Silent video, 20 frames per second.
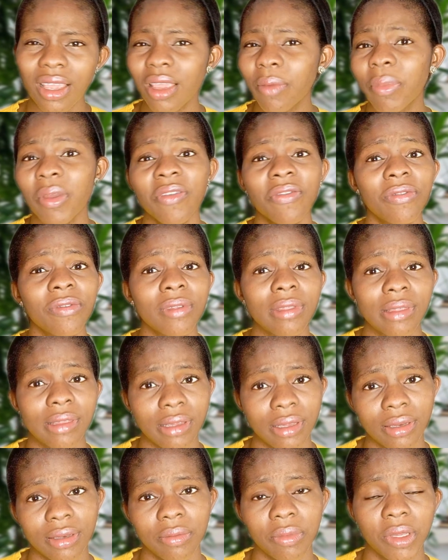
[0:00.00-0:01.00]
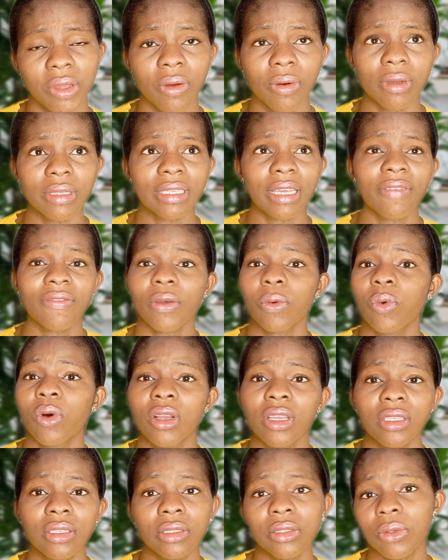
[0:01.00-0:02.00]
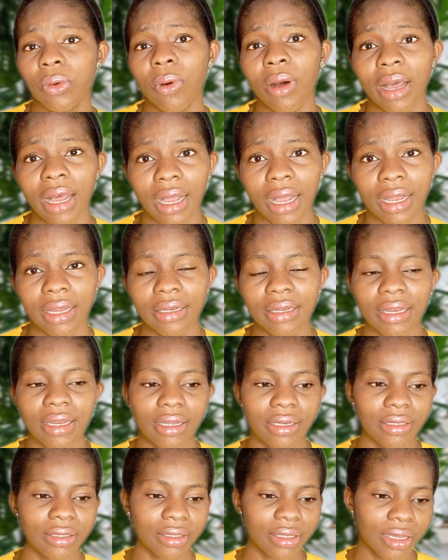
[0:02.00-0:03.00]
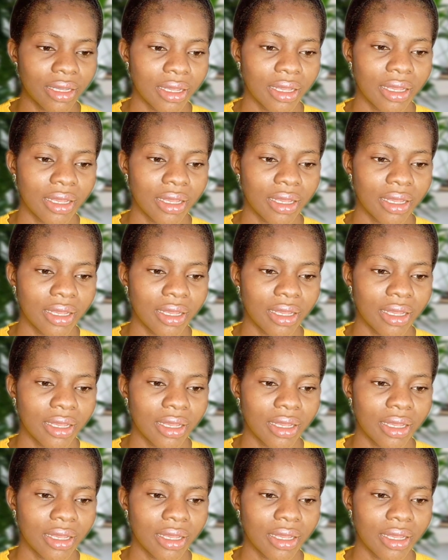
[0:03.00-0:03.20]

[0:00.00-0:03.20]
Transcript: a painful thing because after working so hard, and